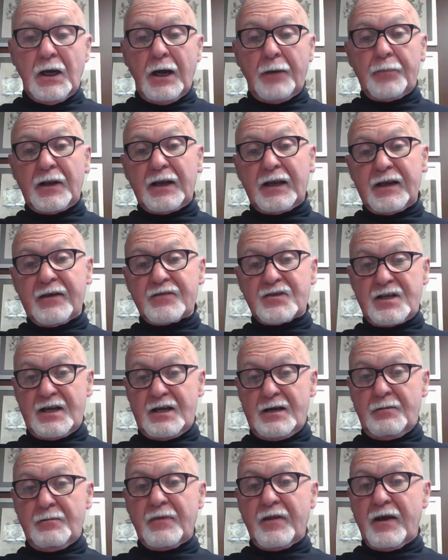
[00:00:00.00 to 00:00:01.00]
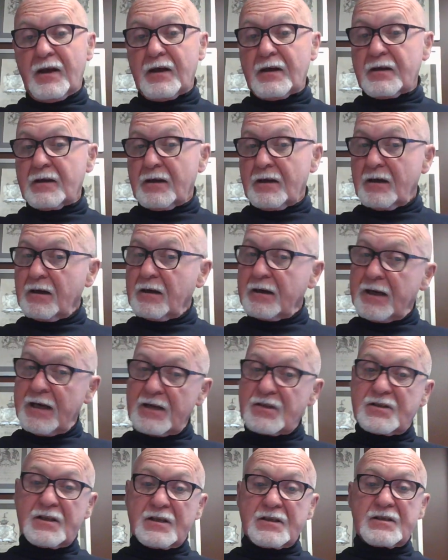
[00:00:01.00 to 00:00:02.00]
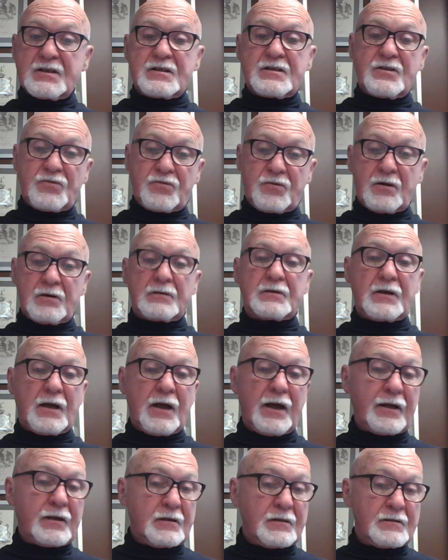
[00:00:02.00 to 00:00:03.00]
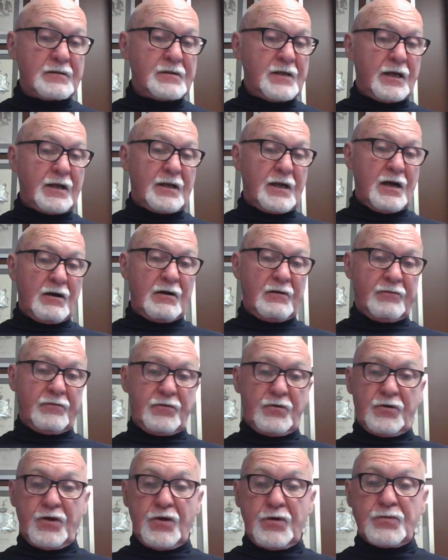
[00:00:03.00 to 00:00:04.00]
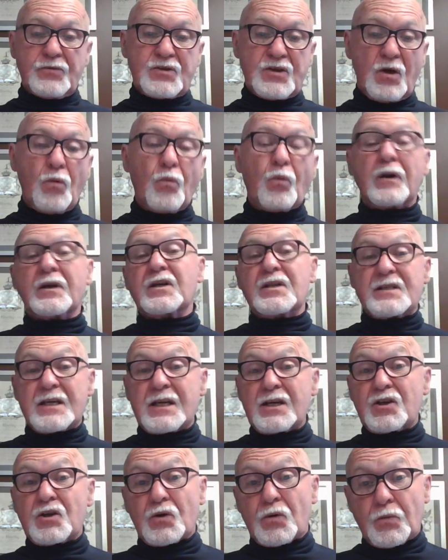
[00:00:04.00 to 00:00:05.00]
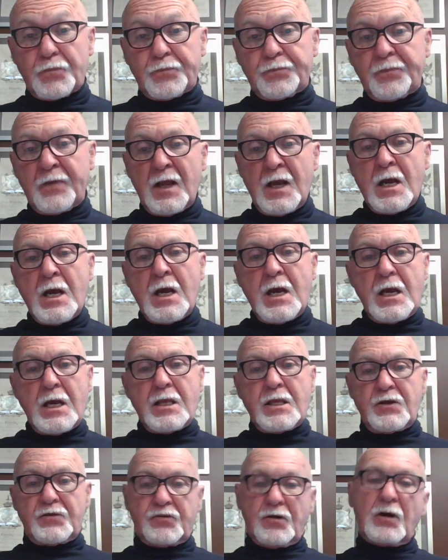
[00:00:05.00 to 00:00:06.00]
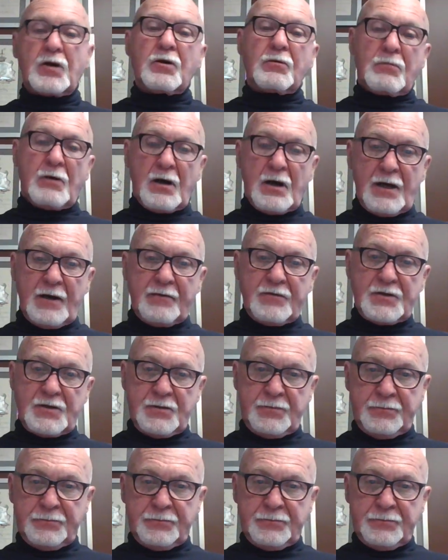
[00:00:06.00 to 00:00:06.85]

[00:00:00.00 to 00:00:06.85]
Believes him that yes, this is the trunk that I can take care of for you. So what does he do? The trunk arrives.